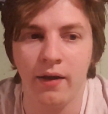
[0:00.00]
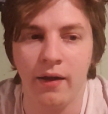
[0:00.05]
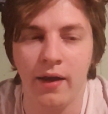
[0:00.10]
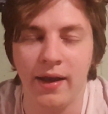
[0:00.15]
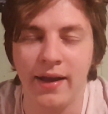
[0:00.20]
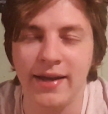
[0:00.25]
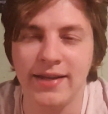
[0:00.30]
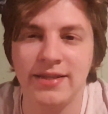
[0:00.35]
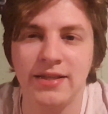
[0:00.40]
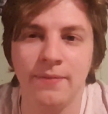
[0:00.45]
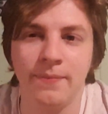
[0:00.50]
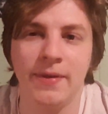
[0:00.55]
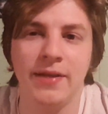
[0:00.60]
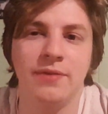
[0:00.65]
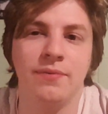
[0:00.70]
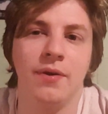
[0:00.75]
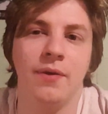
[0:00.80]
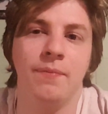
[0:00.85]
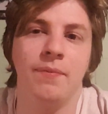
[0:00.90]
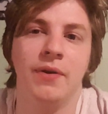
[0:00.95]
I guess the
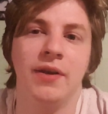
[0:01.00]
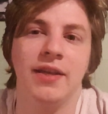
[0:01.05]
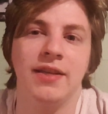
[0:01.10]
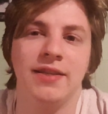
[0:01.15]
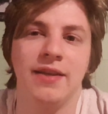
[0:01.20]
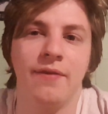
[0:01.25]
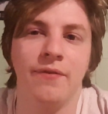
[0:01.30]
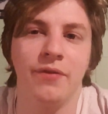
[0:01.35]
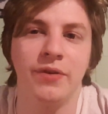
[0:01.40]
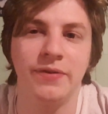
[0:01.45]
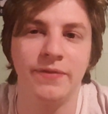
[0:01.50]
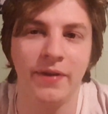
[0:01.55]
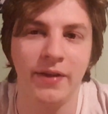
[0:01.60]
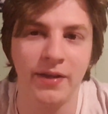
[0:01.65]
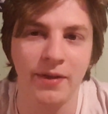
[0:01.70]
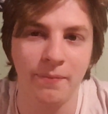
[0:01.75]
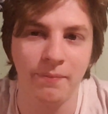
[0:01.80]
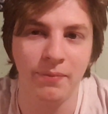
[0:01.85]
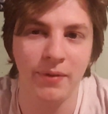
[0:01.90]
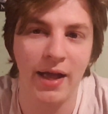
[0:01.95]
best way to put it is I've always felt
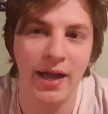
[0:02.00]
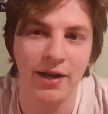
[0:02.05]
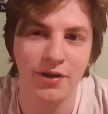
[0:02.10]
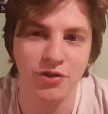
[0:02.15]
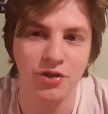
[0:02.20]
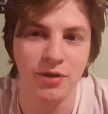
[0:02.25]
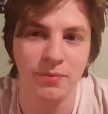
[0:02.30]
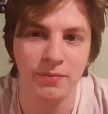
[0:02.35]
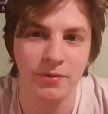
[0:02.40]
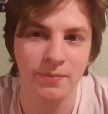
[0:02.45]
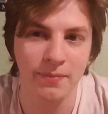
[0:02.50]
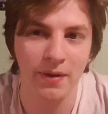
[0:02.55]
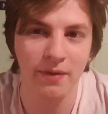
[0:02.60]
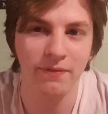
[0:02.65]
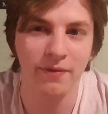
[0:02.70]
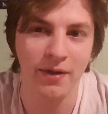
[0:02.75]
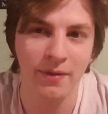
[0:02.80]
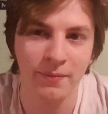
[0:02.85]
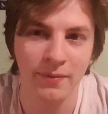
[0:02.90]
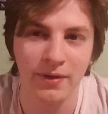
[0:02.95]
like a black sheep to my
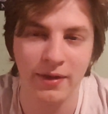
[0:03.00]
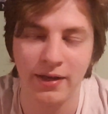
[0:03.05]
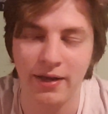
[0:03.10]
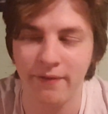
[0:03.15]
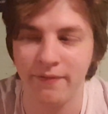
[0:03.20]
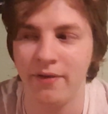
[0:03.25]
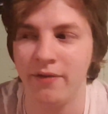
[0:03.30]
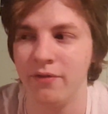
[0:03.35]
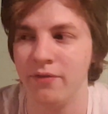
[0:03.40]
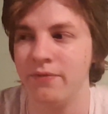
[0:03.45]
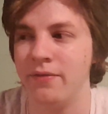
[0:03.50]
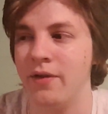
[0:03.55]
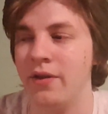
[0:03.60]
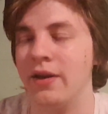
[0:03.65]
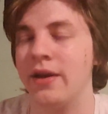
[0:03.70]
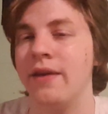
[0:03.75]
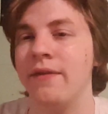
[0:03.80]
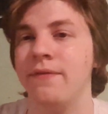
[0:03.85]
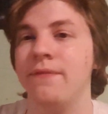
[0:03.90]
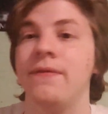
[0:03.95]
family. Like, I've never felt
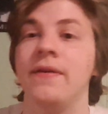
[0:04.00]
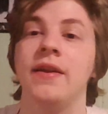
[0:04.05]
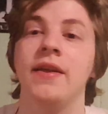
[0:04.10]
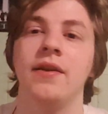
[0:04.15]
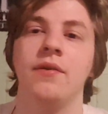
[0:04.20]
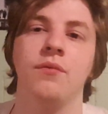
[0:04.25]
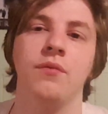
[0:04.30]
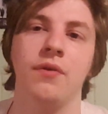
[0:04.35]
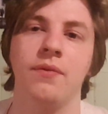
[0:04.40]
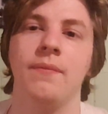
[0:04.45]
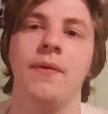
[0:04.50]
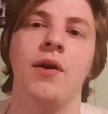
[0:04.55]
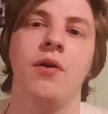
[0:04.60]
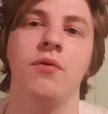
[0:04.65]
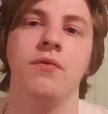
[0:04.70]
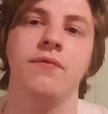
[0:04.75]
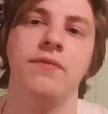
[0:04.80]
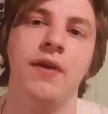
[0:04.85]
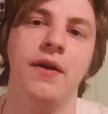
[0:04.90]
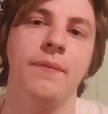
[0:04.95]
like I fit in with my
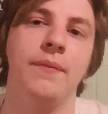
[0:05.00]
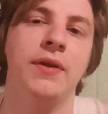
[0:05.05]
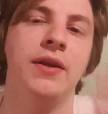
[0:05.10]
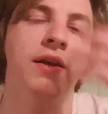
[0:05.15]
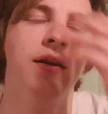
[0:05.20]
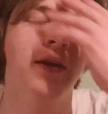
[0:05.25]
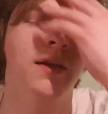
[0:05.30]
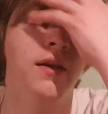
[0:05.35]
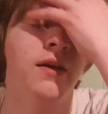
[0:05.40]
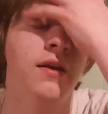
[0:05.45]
own family.